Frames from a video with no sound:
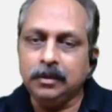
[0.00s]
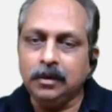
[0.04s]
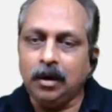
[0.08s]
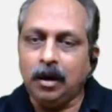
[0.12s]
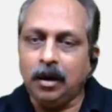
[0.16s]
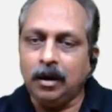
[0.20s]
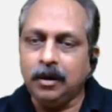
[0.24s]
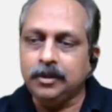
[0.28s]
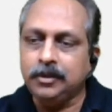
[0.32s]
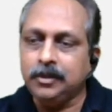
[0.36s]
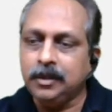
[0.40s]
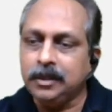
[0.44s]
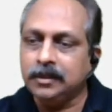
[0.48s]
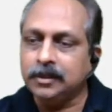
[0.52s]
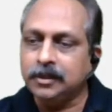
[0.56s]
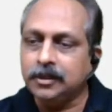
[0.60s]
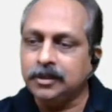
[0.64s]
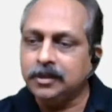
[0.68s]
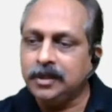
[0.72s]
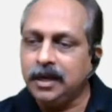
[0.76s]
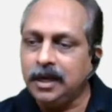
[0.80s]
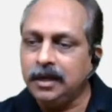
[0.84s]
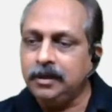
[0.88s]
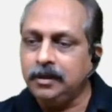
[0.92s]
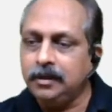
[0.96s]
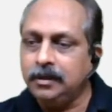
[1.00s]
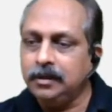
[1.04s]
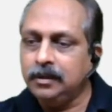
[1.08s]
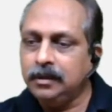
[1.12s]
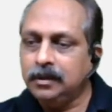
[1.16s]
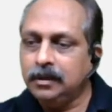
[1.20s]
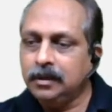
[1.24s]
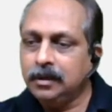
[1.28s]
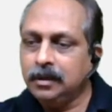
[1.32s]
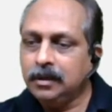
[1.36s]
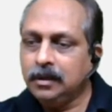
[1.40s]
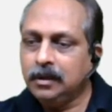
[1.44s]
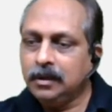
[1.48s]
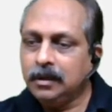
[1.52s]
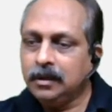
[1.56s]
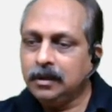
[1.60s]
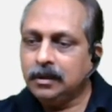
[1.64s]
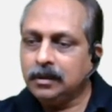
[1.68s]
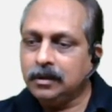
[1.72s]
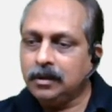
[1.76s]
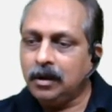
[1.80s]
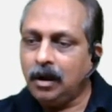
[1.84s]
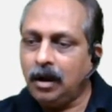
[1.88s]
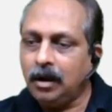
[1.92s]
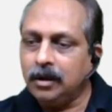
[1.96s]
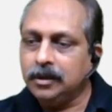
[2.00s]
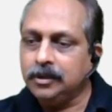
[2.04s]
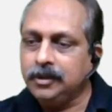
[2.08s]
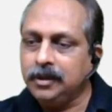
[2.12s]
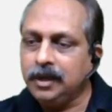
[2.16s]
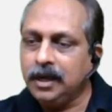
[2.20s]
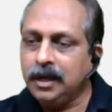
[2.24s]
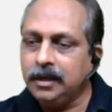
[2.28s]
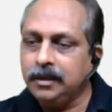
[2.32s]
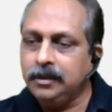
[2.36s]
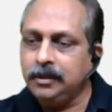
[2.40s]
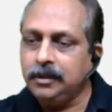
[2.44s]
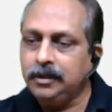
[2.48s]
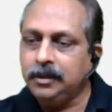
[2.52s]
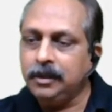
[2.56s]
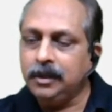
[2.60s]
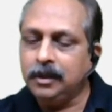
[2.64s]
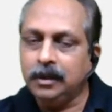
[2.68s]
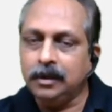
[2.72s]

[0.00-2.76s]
cars and said cars and